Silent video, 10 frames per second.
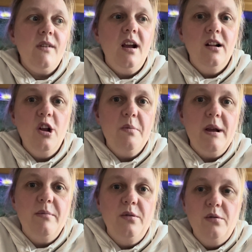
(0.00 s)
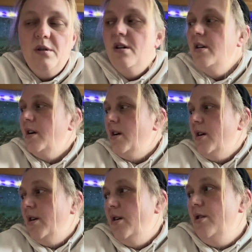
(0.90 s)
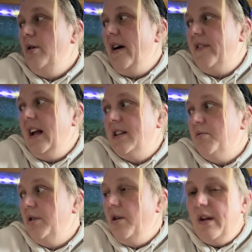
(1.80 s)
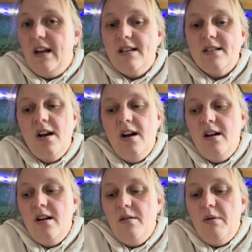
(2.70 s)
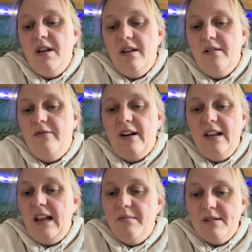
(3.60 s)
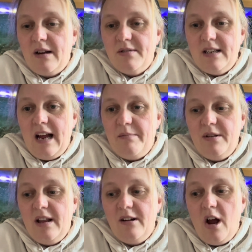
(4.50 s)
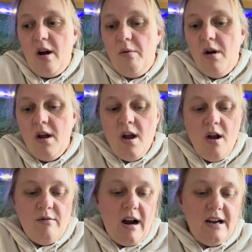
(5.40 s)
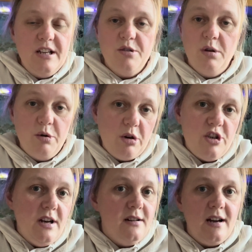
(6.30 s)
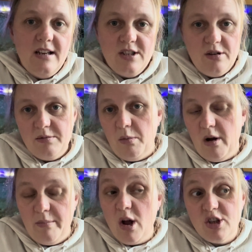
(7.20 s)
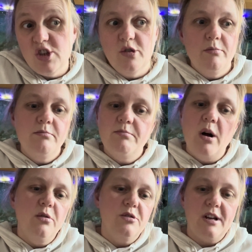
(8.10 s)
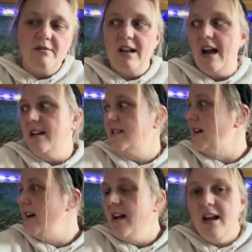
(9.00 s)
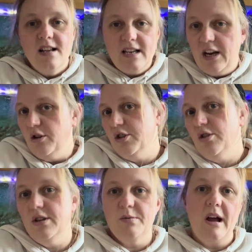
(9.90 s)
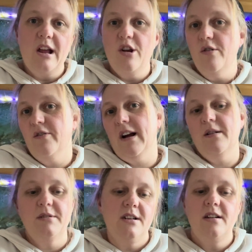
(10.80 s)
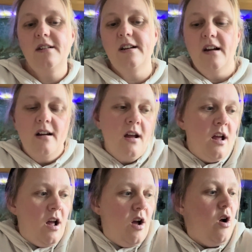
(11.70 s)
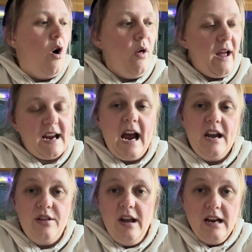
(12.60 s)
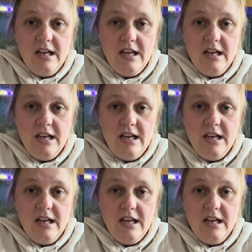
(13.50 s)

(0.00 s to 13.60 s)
A lot of people who have kids will know this. When you finally get them down to nap, you then go, right, I need to do a load of washing. I need to get pots done, bottles sterilised, tidy all the toys away, hoover around, da da da da, all that kind of thing, and